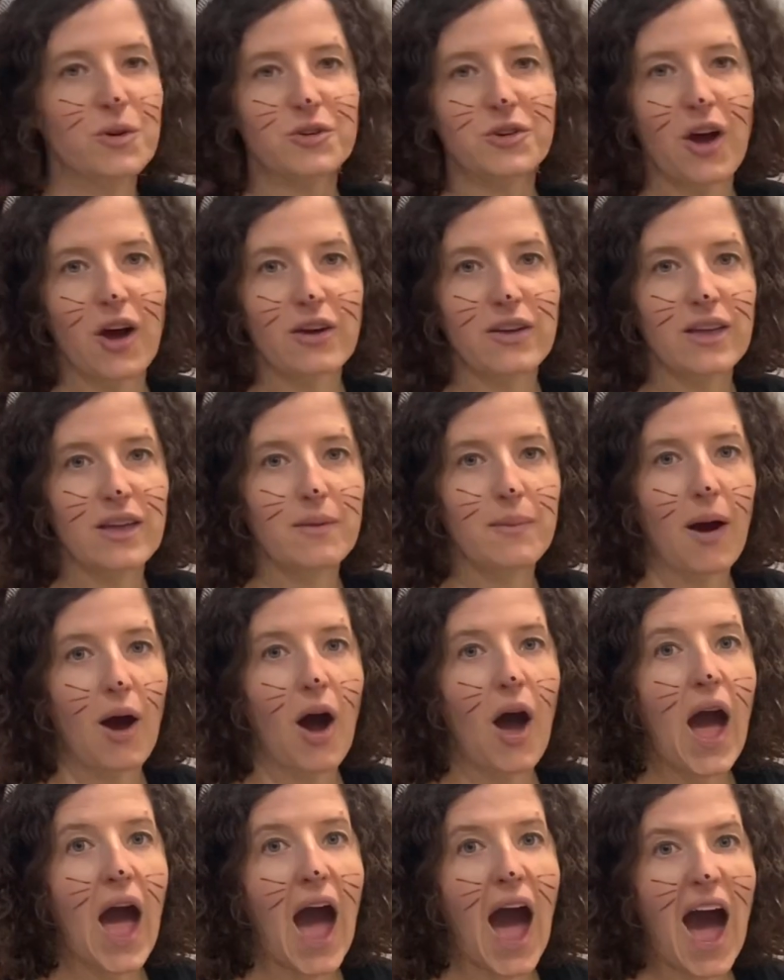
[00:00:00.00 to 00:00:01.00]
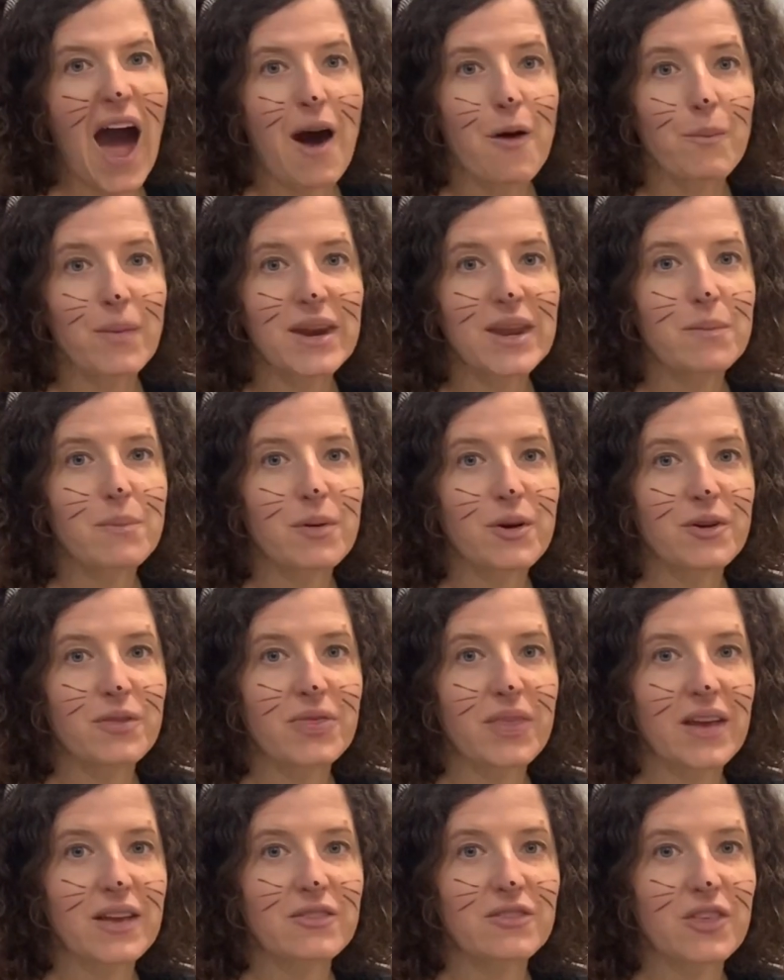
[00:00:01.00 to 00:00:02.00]
talking about how many
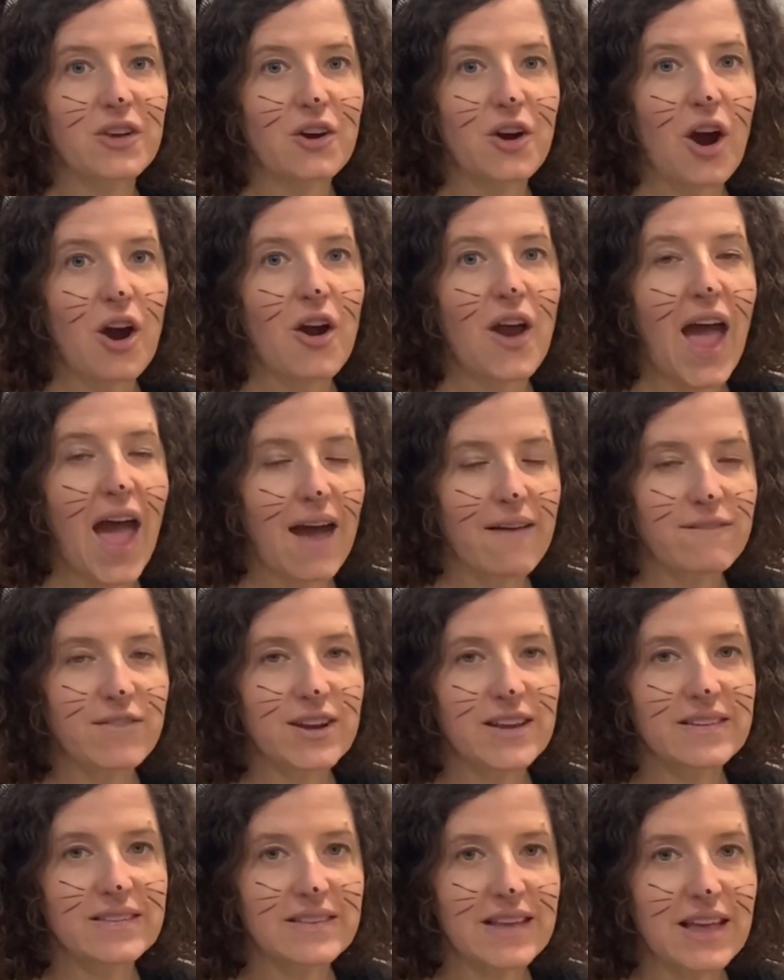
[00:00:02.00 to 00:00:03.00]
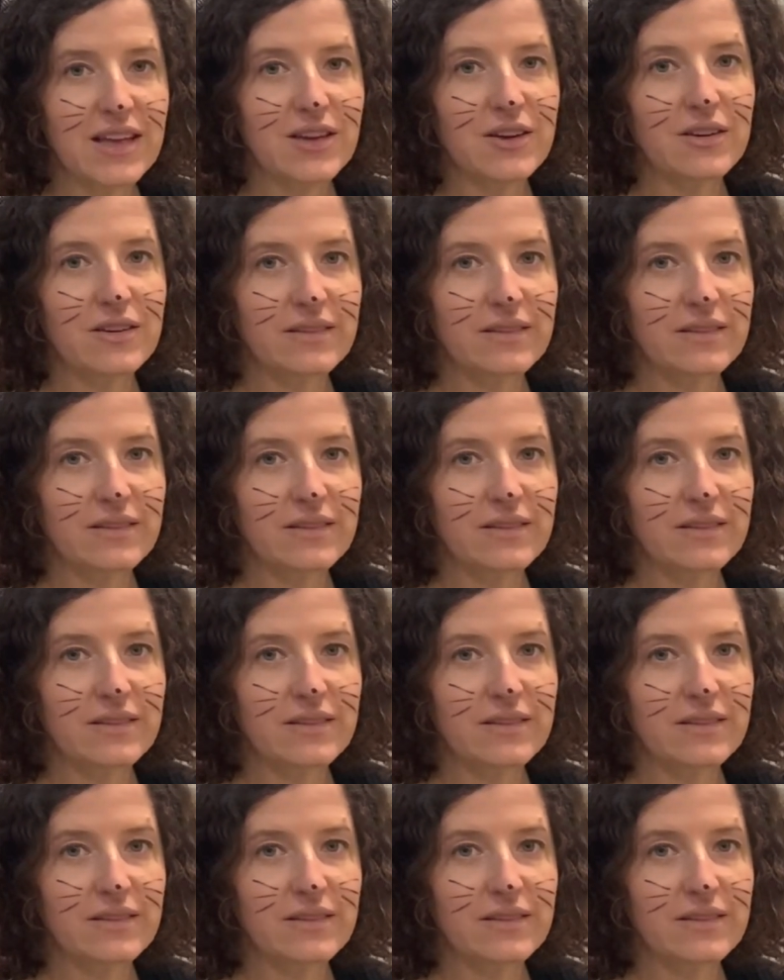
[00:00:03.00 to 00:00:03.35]
birthdays there are every single